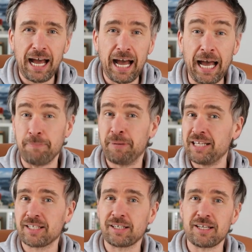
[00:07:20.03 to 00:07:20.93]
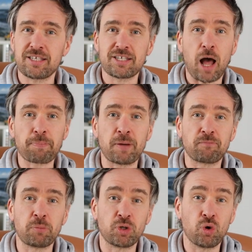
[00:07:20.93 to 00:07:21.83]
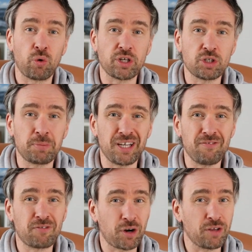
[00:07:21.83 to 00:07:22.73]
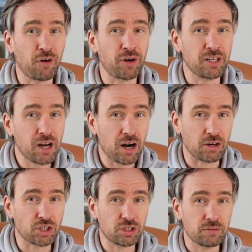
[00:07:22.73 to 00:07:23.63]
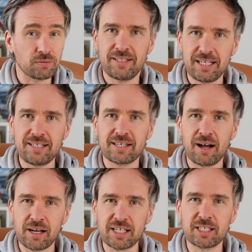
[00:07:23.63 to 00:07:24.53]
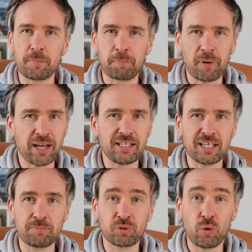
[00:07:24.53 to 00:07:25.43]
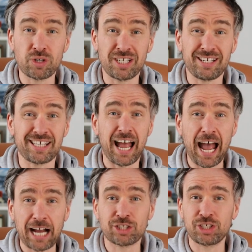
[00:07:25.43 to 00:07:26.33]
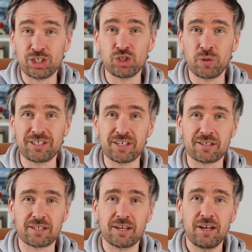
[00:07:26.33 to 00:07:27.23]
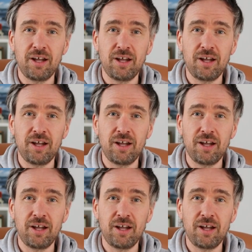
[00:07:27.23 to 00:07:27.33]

and basically stop them from growing to be very, very large. These ice-binding proteins actually do exist.